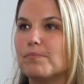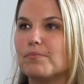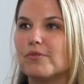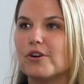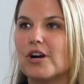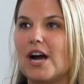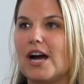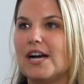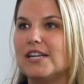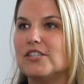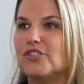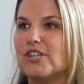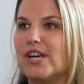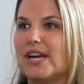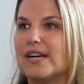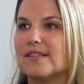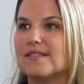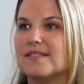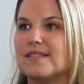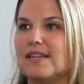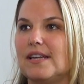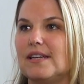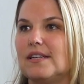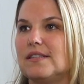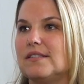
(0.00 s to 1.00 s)

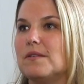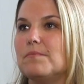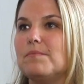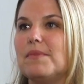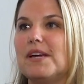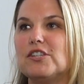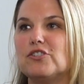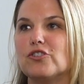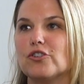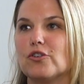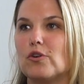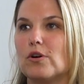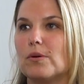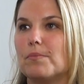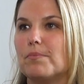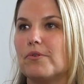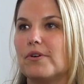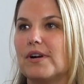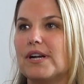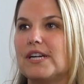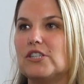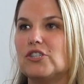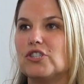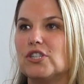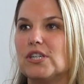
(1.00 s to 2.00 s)
projects and into major
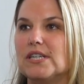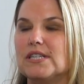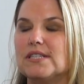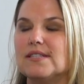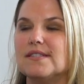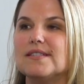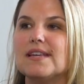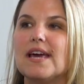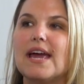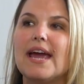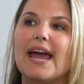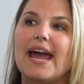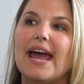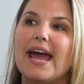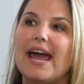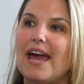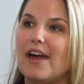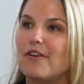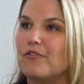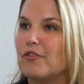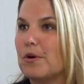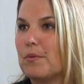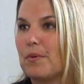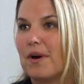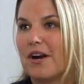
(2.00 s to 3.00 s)
corporations
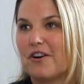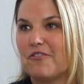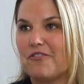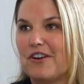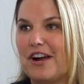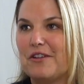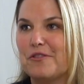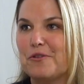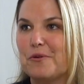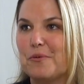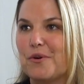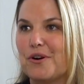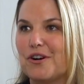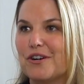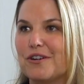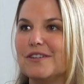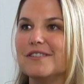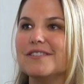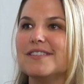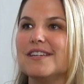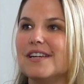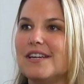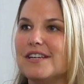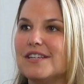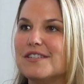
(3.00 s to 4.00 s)
everywhere around the
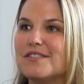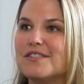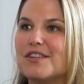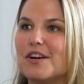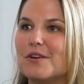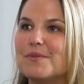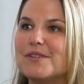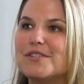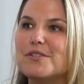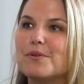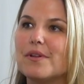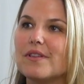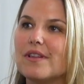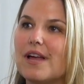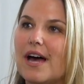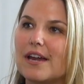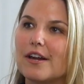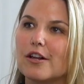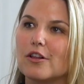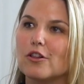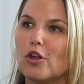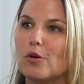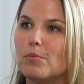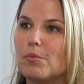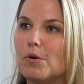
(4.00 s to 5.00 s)
world. So we do a lot
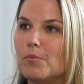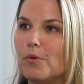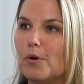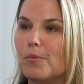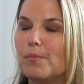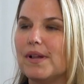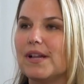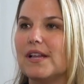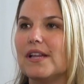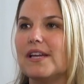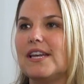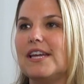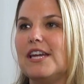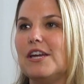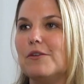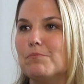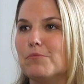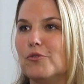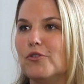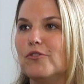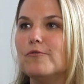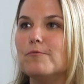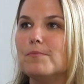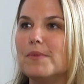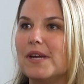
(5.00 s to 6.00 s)
of global mobility and
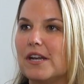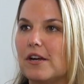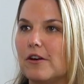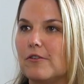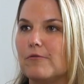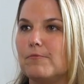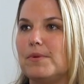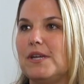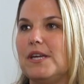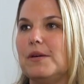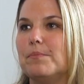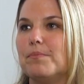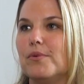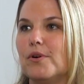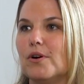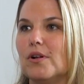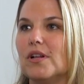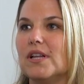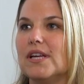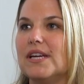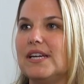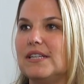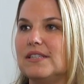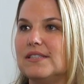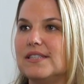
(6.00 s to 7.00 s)
movement of
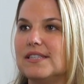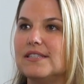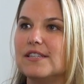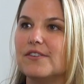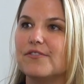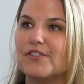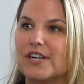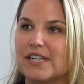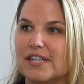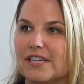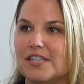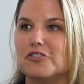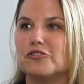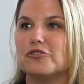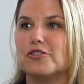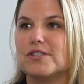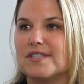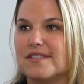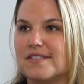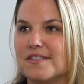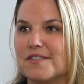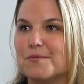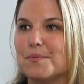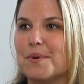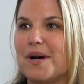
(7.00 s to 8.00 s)
people into different
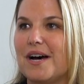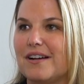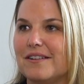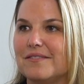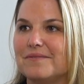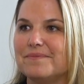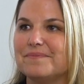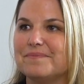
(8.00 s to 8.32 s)
countries as well.